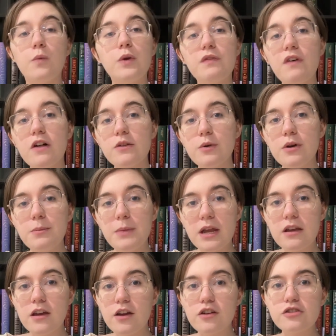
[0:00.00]
We follow our
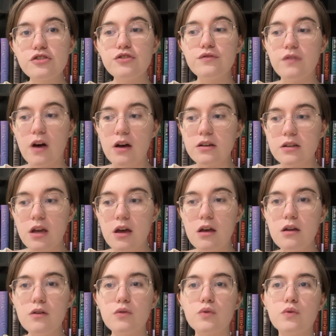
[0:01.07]
main character, Vanya,